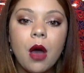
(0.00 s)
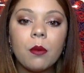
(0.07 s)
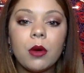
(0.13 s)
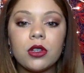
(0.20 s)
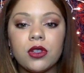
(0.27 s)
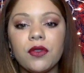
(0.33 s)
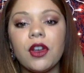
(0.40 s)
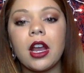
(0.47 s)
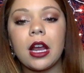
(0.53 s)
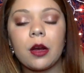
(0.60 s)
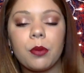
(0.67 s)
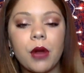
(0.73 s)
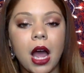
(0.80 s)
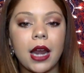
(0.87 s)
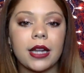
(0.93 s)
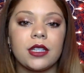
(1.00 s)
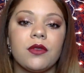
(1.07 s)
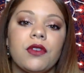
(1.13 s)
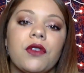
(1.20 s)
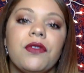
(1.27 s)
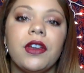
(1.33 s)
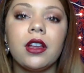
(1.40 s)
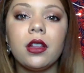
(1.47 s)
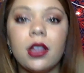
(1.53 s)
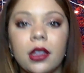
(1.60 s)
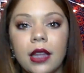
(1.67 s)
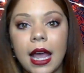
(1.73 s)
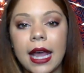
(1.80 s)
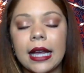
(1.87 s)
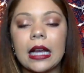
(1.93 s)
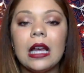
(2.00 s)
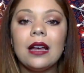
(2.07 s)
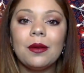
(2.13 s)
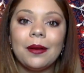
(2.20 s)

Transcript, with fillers: Most of your hair products, if you're feeling like,